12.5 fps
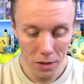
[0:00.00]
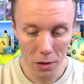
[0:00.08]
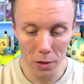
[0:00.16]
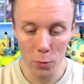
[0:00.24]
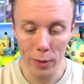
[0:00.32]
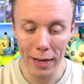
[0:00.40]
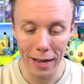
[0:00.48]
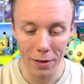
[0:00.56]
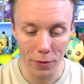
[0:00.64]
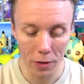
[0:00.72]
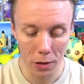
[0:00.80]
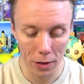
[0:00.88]
So we
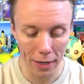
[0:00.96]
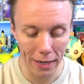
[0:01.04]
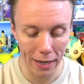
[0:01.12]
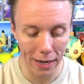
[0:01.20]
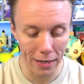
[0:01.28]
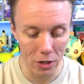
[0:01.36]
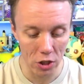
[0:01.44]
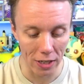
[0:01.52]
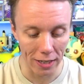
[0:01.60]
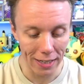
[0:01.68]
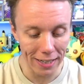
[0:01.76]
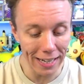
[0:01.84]
have a Psychic
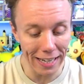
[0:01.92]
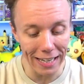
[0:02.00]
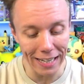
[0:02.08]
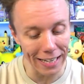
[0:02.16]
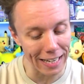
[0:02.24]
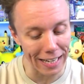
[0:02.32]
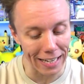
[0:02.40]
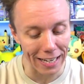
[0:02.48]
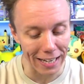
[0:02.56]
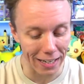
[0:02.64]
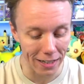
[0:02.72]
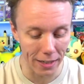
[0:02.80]
Energy,
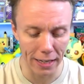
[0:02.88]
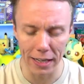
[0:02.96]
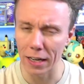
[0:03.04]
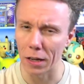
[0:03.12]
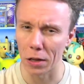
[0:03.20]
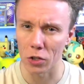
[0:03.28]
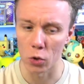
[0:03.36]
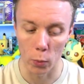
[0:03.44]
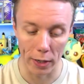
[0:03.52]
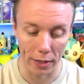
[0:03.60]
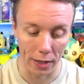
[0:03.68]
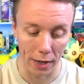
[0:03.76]
Lickilicky. Licky Licky, such a
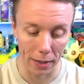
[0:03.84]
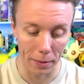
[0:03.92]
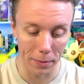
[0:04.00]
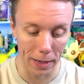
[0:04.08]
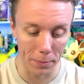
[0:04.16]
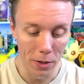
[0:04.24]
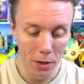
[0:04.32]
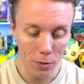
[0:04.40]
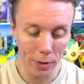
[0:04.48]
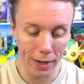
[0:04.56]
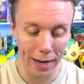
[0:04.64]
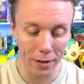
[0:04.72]
weird name.
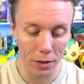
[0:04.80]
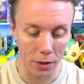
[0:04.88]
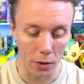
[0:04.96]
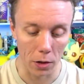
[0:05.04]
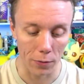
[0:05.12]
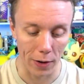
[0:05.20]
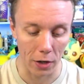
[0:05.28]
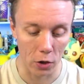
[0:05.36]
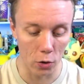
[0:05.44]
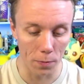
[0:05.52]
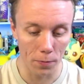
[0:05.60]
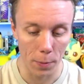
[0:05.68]
Relicanth, Lost
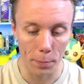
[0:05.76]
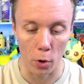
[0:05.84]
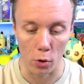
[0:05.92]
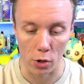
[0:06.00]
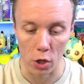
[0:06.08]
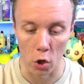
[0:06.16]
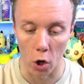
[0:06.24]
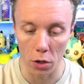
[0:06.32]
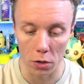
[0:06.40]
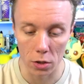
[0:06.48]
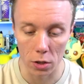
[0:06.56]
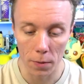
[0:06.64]
Vacuum,
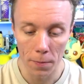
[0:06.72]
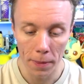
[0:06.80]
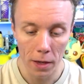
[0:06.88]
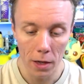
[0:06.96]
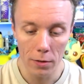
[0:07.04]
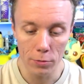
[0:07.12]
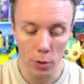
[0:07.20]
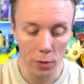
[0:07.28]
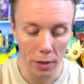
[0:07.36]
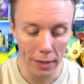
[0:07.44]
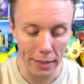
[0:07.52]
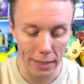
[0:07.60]
Porygon,
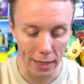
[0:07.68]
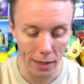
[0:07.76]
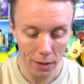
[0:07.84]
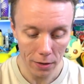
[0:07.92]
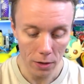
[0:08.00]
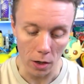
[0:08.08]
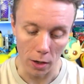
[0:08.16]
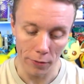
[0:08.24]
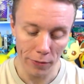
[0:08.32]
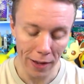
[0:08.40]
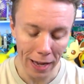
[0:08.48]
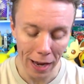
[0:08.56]
Roselia,
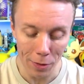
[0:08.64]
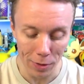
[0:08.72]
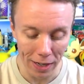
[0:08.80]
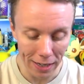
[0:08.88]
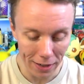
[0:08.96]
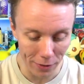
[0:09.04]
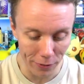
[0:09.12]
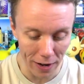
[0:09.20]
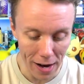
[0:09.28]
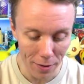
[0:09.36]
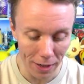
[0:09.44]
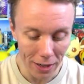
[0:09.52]
Clefairy,
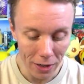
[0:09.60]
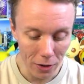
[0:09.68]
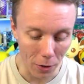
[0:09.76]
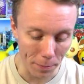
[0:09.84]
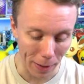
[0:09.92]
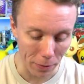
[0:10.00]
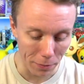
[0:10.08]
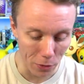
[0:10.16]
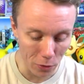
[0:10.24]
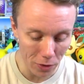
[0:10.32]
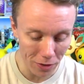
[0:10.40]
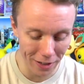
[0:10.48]
Clefairy, on Mount
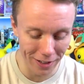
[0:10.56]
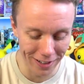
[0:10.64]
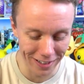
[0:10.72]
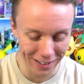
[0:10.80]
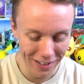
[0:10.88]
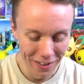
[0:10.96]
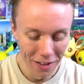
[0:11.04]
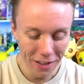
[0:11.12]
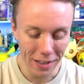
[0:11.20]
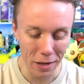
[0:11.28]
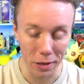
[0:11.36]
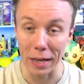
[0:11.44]
Moon.
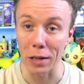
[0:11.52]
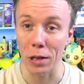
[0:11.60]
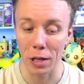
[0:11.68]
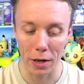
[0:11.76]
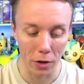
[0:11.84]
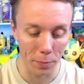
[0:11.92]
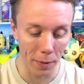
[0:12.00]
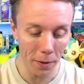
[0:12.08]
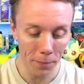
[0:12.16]
There's a Slugma.